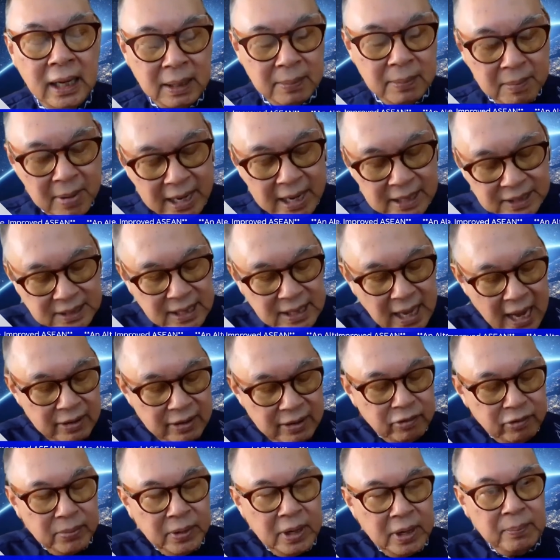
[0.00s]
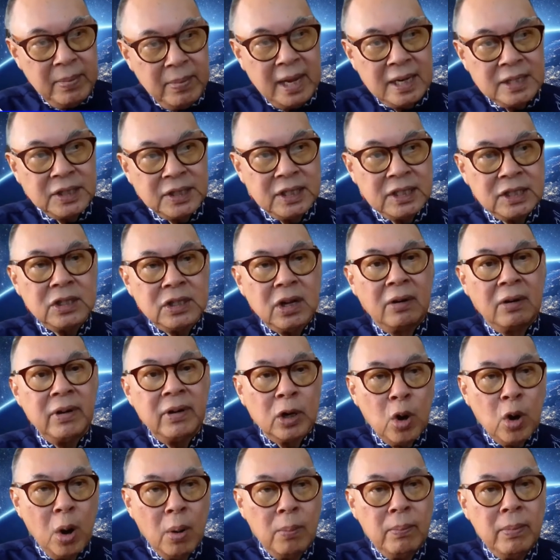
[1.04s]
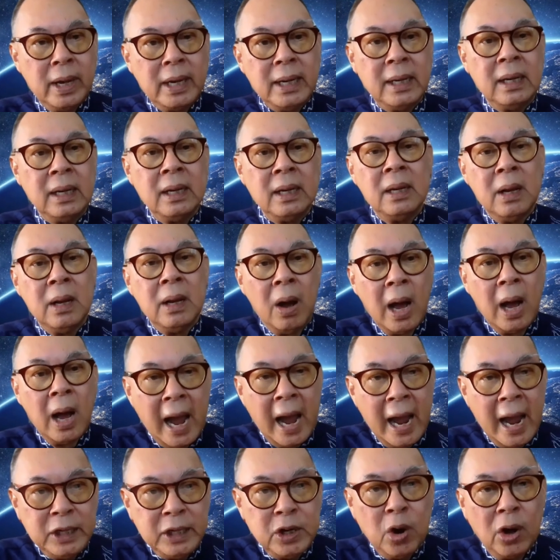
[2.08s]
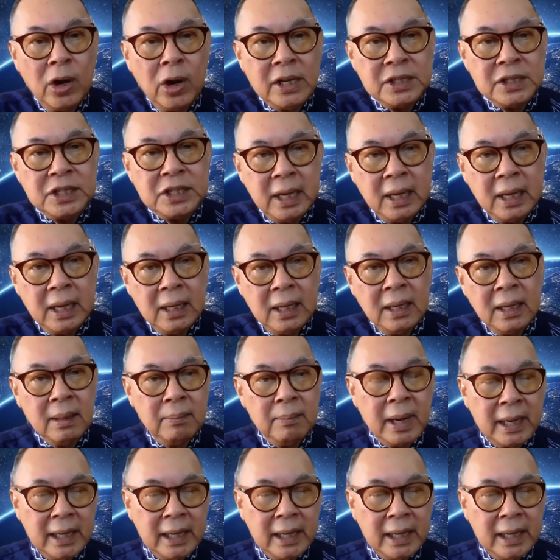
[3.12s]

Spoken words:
it must start from the basis of a common ideology.